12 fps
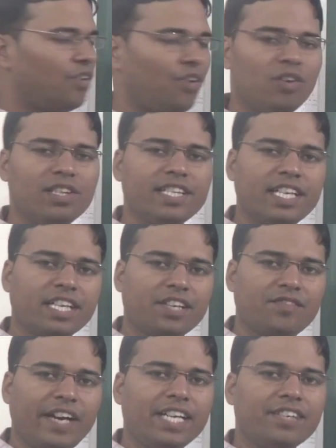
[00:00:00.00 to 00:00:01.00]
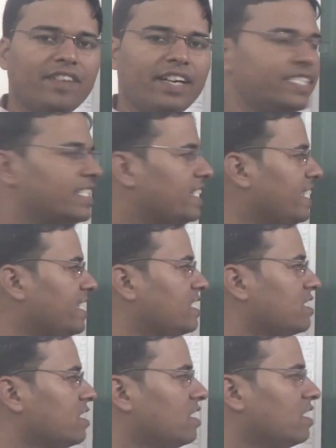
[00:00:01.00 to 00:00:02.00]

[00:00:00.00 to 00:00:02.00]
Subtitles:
all the required quantities